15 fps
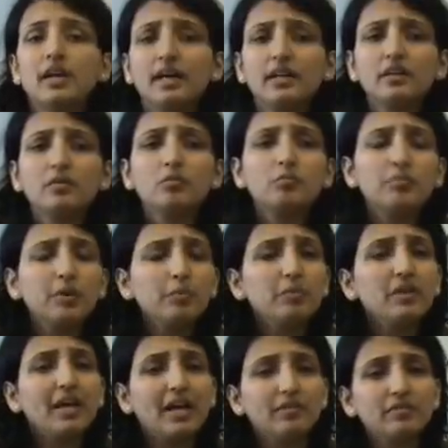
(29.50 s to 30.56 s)
And
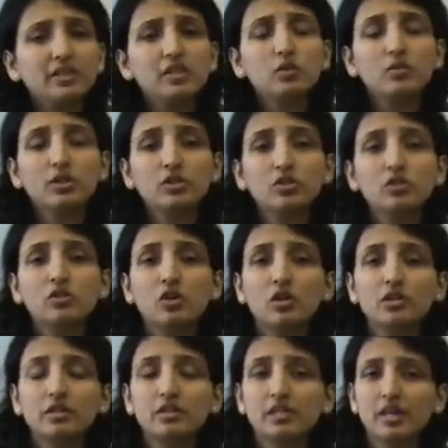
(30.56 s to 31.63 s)
people have these questions
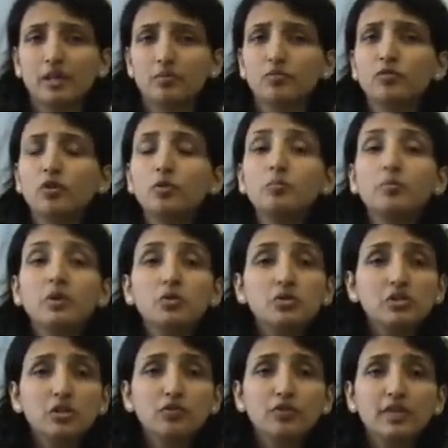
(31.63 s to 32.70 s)
all the time. For
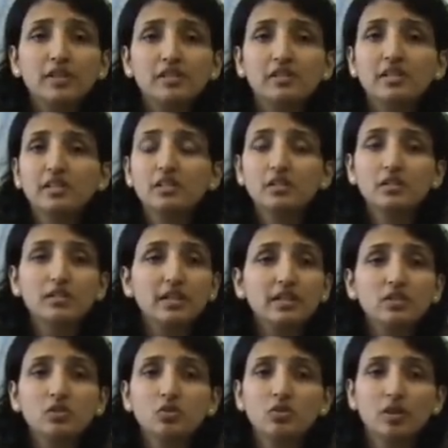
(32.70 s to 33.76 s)
most of us, these
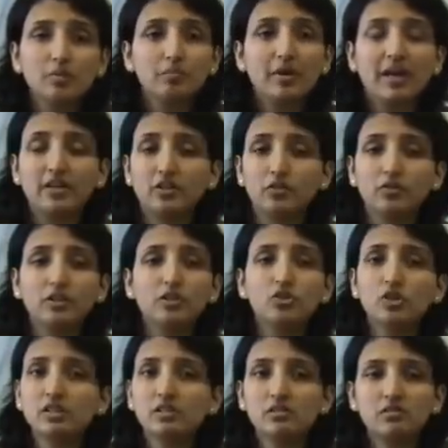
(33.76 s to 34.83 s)
things do not matter. We
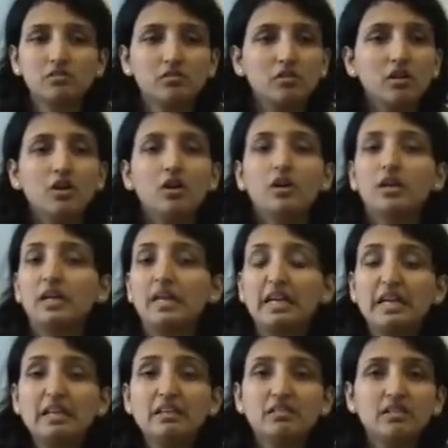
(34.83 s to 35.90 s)
just
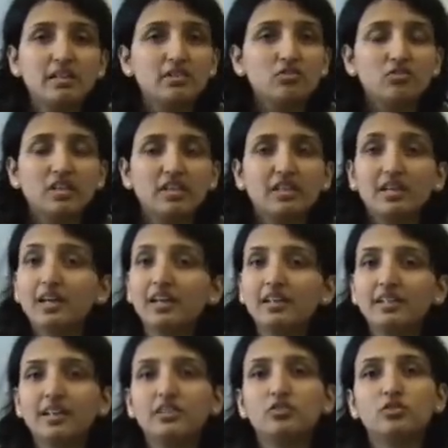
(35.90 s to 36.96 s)
eat and drink,
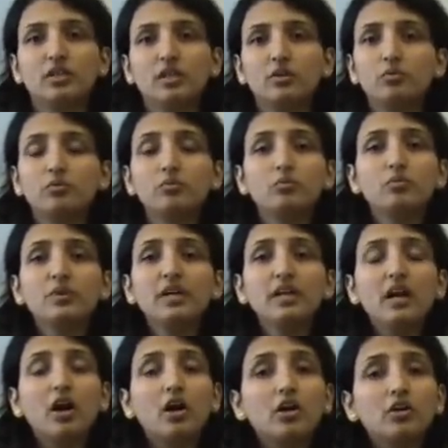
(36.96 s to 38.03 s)
eat and drink. We